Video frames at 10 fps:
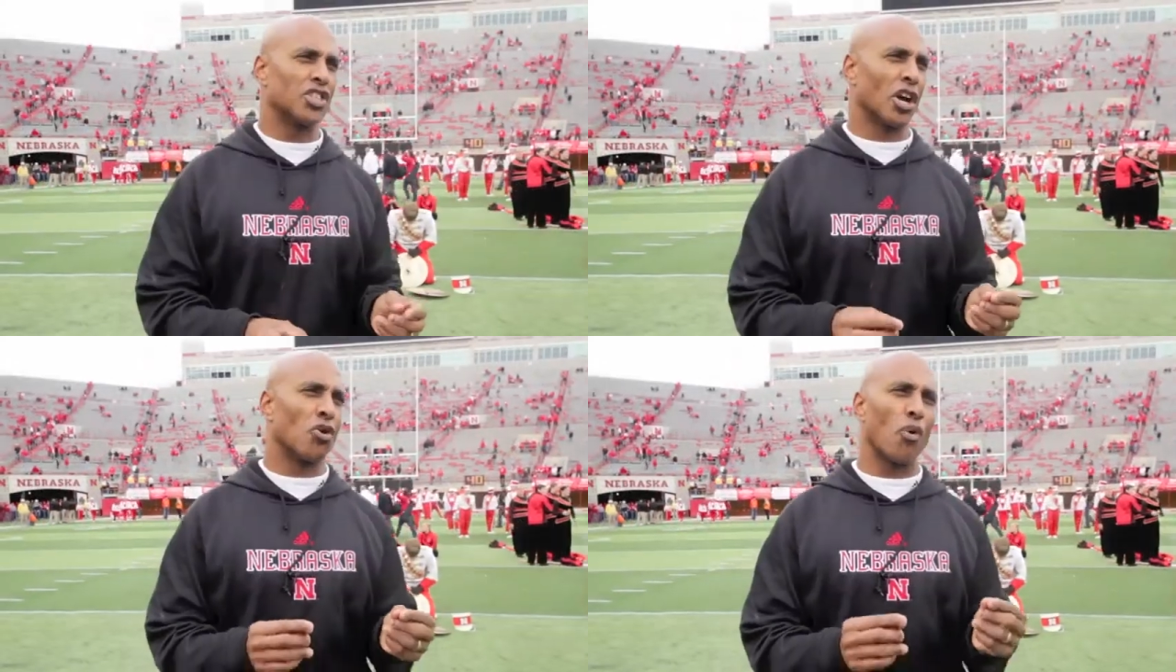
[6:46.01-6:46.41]

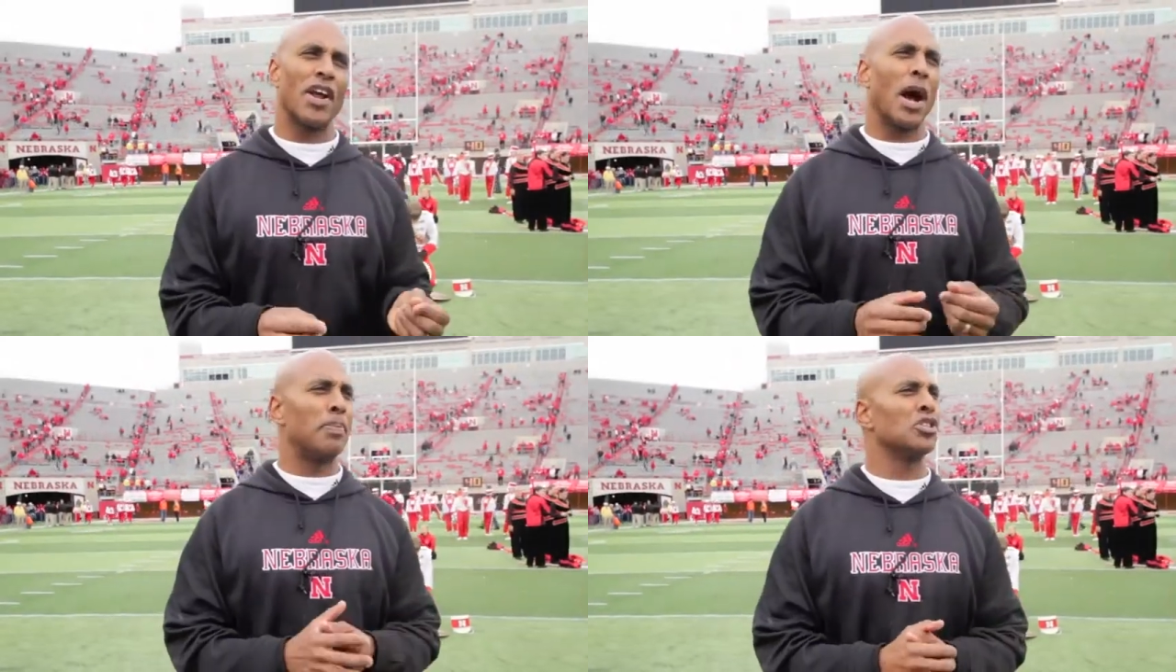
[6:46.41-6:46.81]
It's a
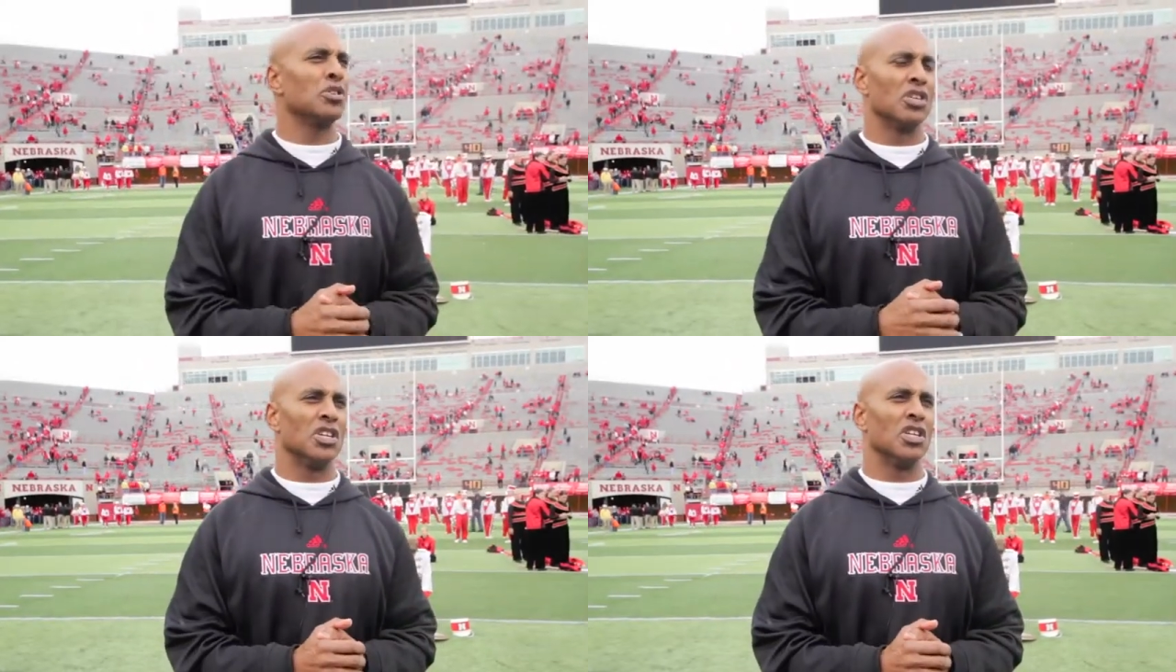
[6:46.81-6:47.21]
great
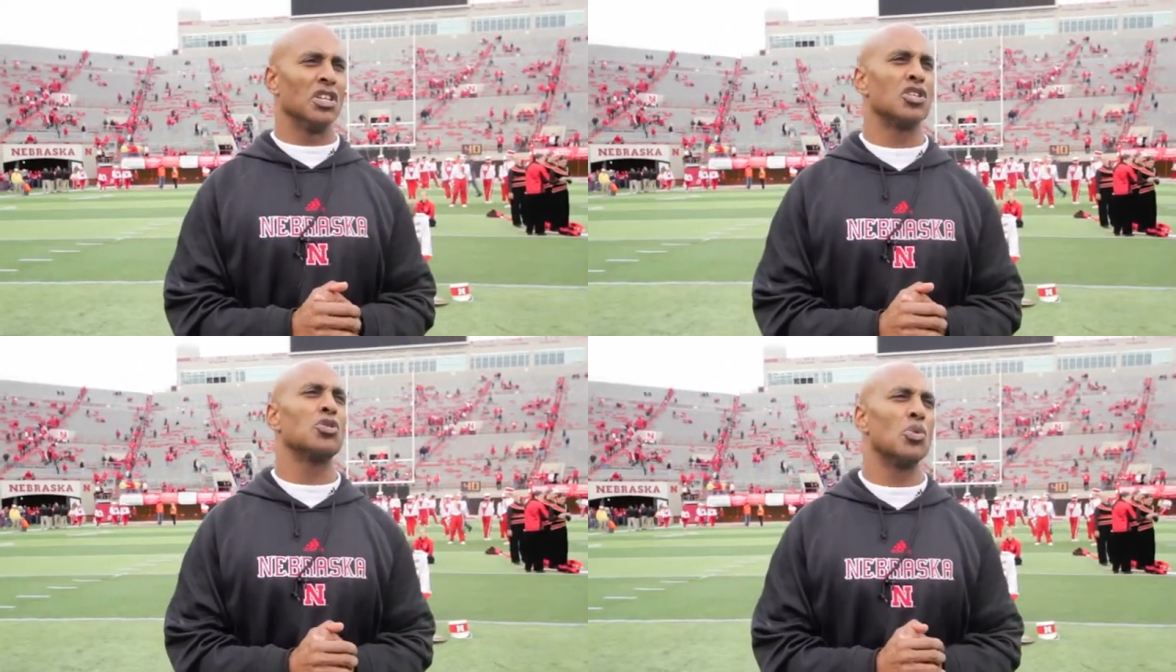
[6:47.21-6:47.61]
opportunity
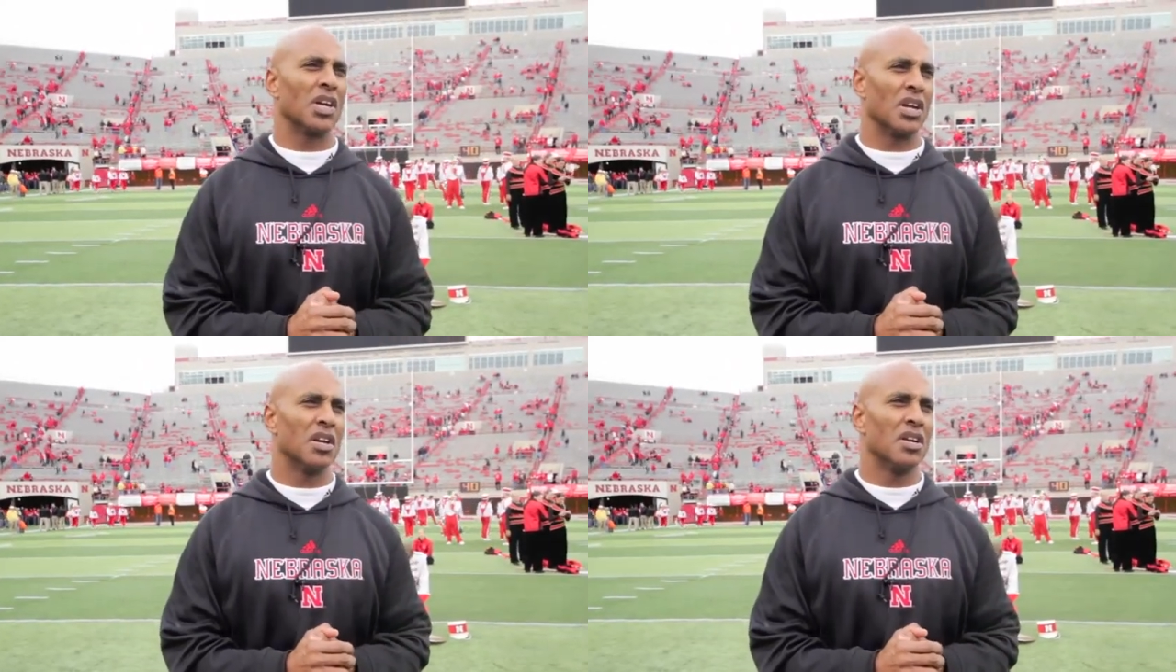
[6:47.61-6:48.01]
this week